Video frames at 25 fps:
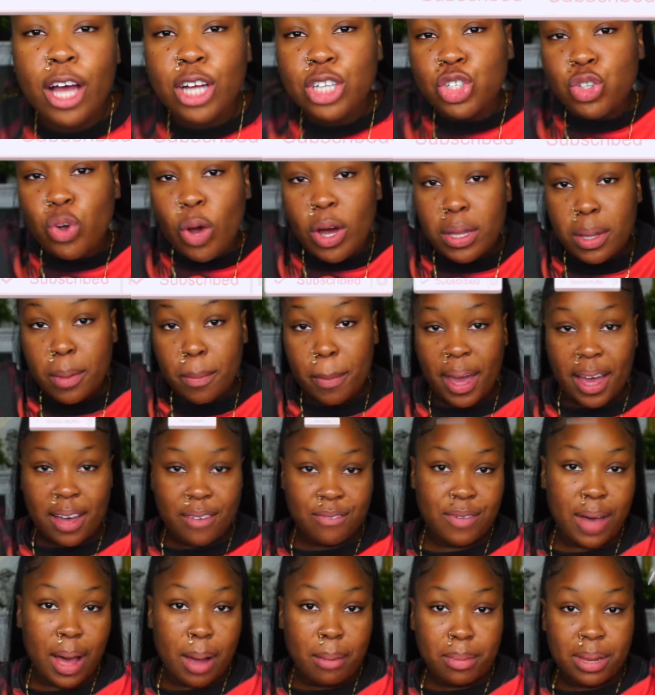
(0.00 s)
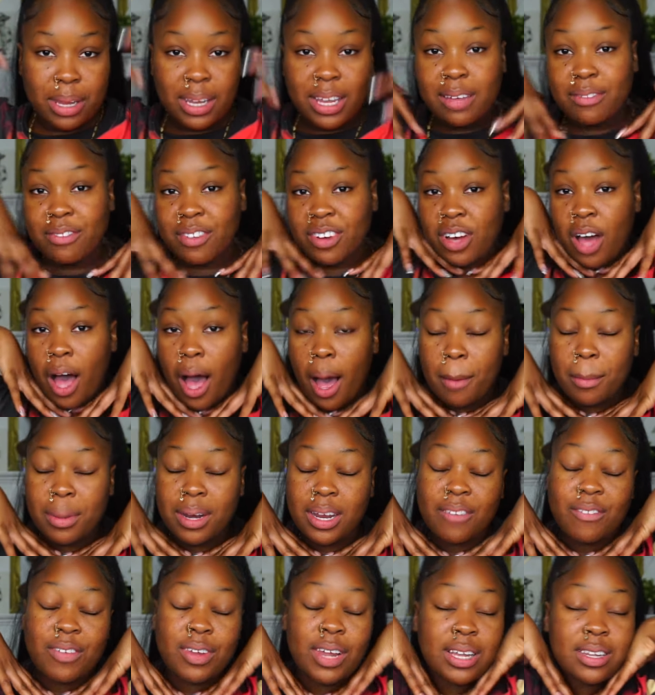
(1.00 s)
Join the Bay family, leave a comment
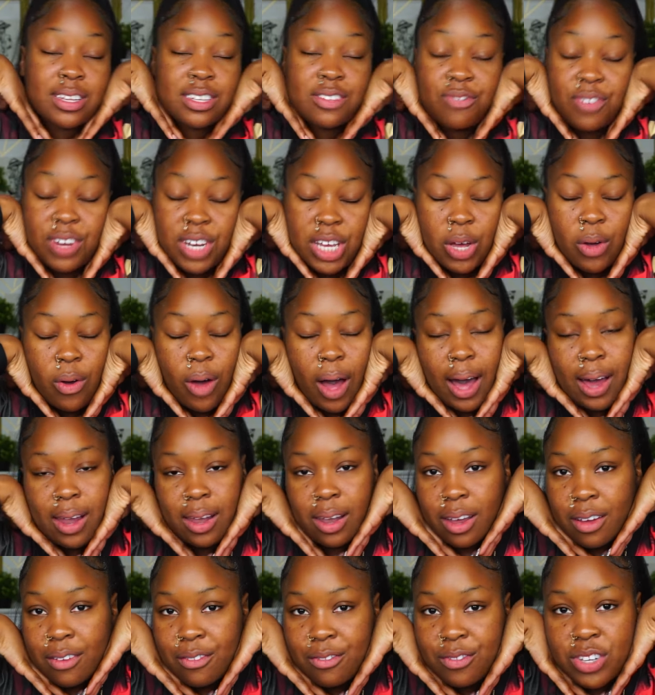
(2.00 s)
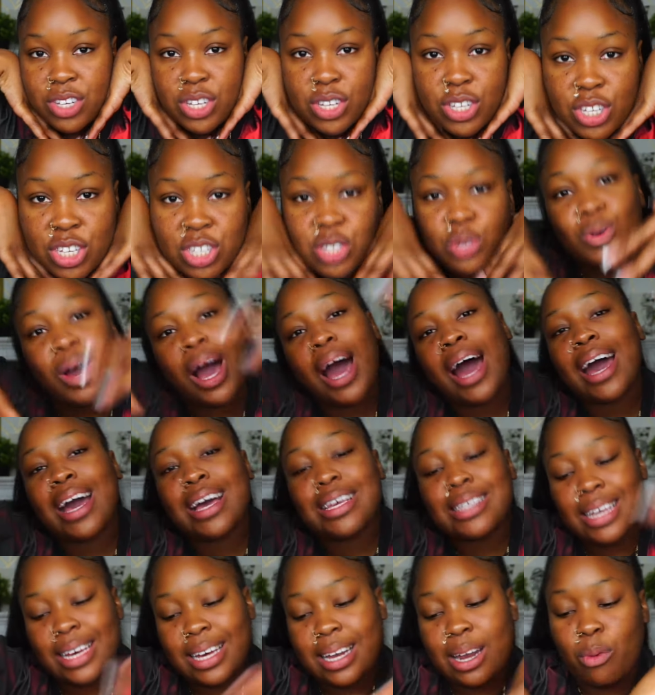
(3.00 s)
if you like this video. I love you
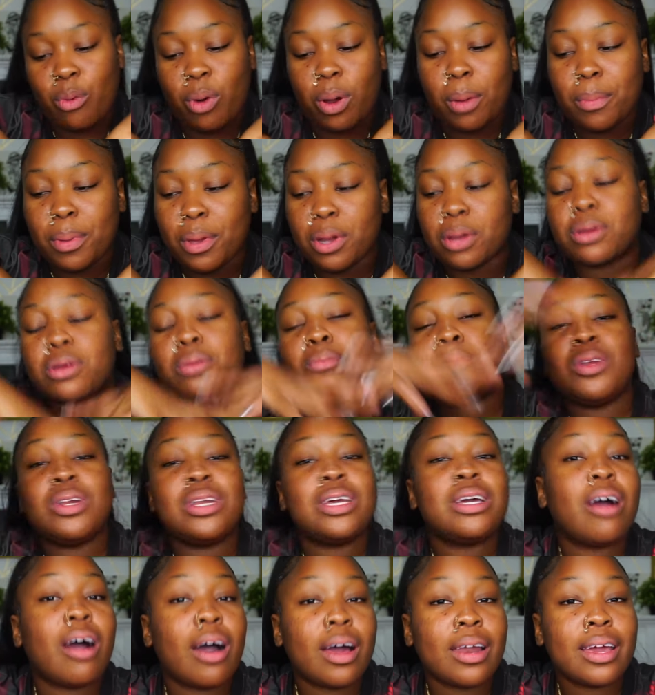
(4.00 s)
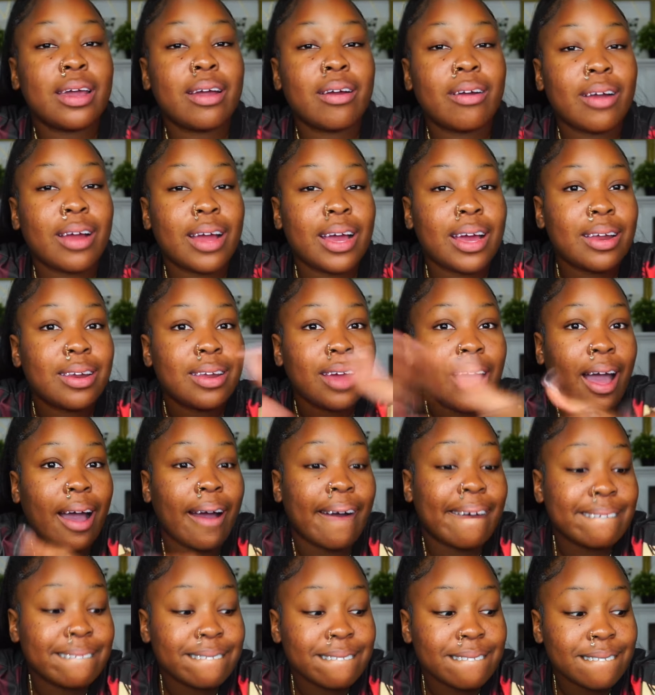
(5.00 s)
guys and I want to build a community on here and yeah,